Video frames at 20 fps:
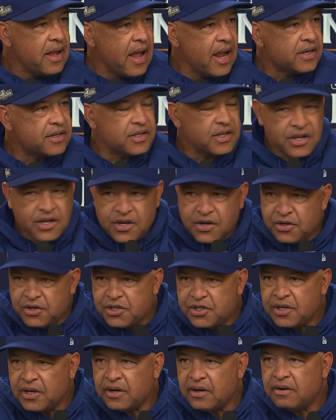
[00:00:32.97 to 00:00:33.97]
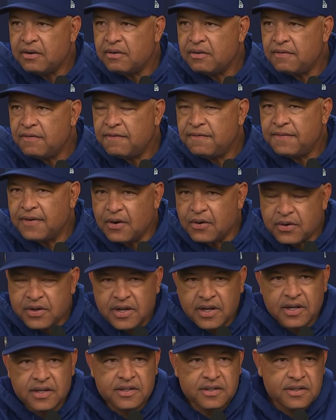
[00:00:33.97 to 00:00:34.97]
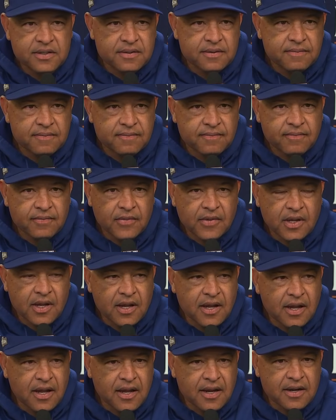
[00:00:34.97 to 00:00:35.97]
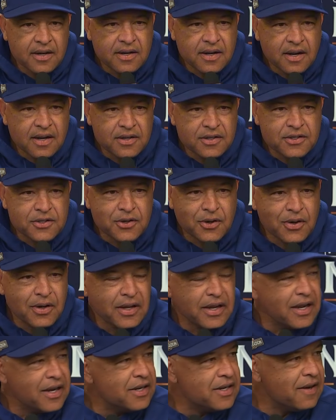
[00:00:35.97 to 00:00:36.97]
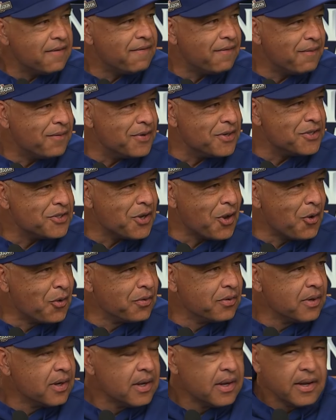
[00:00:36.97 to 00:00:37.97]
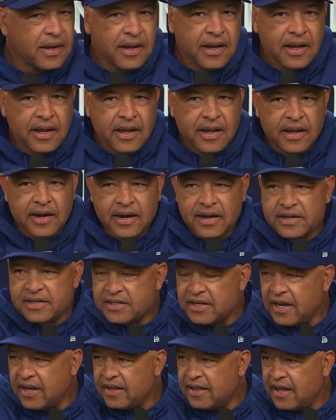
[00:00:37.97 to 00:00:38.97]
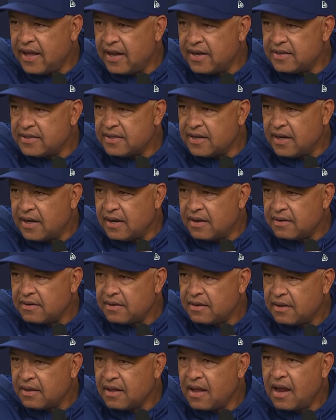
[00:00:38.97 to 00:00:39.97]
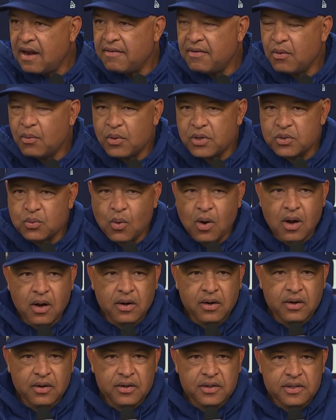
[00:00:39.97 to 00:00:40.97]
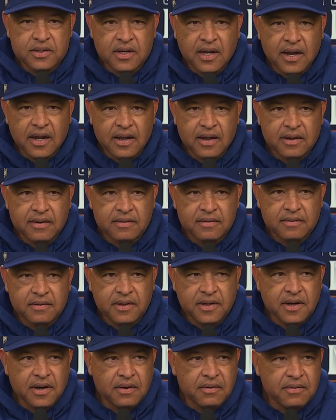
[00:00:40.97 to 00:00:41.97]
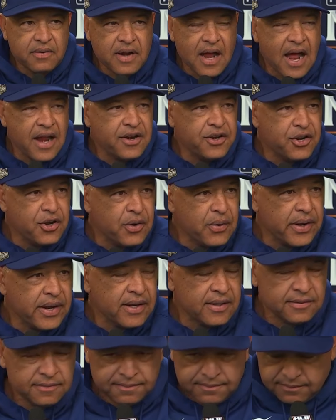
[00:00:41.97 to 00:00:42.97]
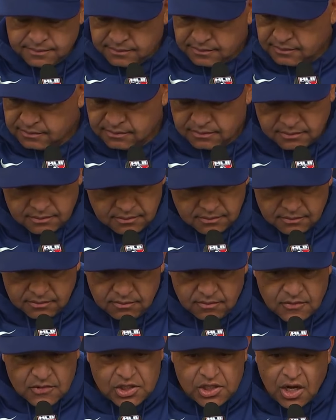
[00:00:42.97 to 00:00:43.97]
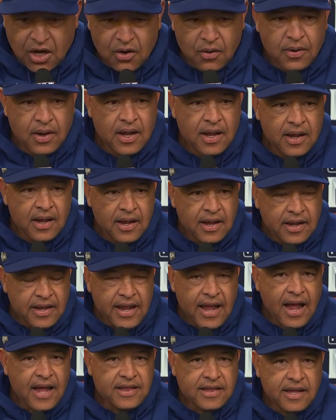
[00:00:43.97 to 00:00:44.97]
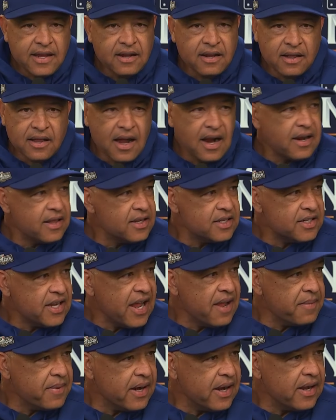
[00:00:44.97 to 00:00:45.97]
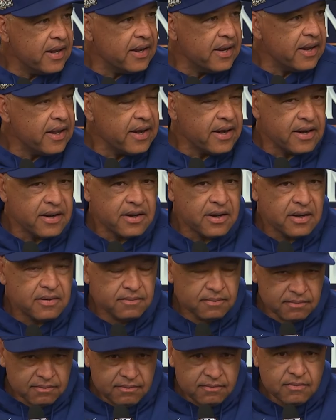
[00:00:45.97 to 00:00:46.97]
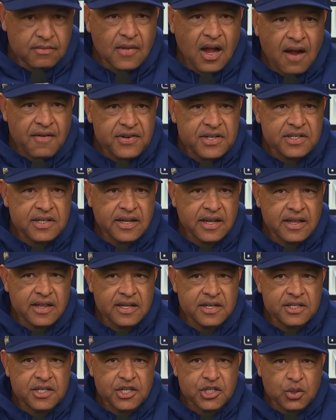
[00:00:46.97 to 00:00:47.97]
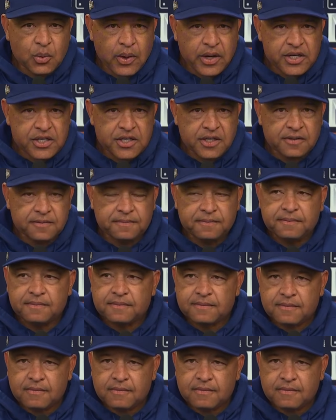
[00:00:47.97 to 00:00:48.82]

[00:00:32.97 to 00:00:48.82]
execution, focus, and certainly a different result. And I say that a lot of it was Walker's, not doing. So, yeah, I think a lot of the same. And obviously in this situation,